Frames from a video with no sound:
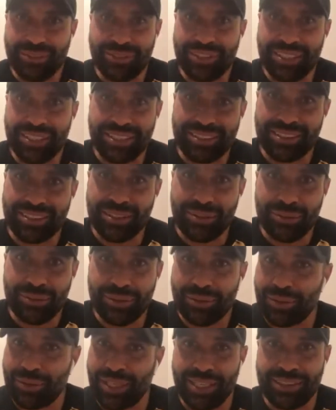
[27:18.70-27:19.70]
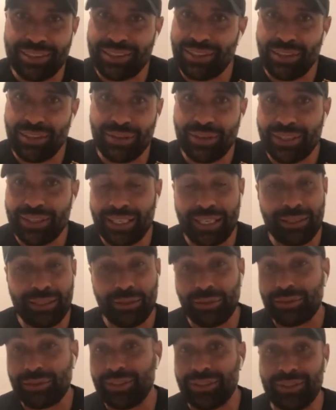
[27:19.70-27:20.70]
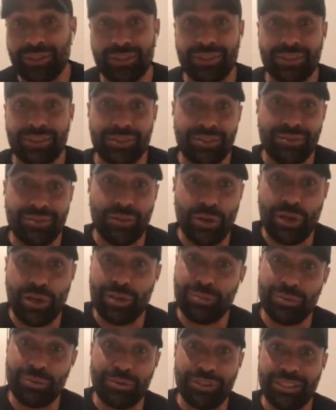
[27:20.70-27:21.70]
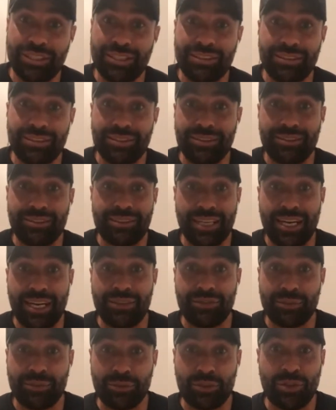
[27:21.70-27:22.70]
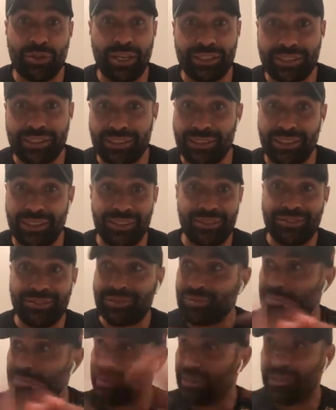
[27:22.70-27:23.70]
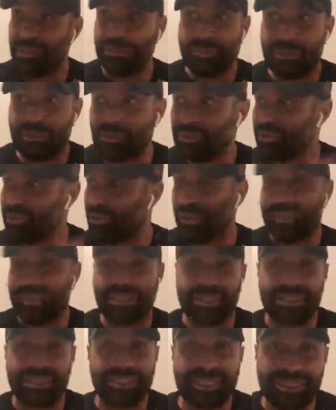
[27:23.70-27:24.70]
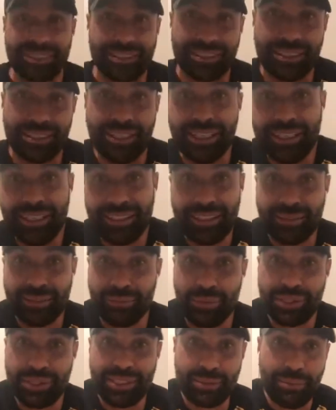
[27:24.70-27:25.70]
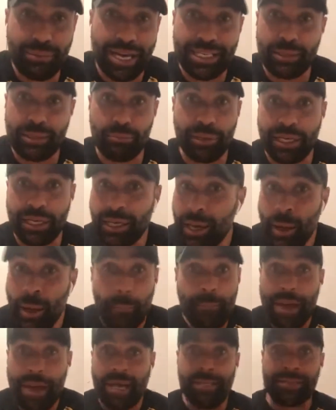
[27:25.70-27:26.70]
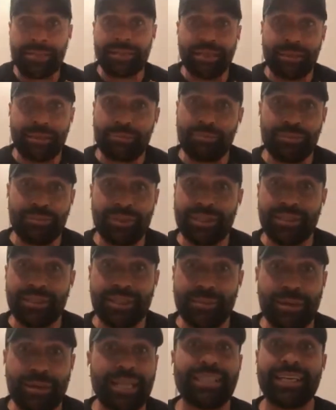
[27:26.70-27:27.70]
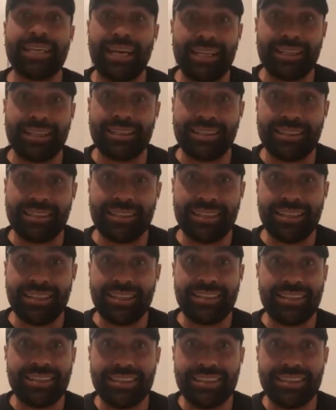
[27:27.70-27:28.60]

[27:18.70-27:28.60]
done it with NSL where we had to go, okay, look, this isn't viable. We need to start from scratch and put structures in to make it better. Bang, they make the A-League,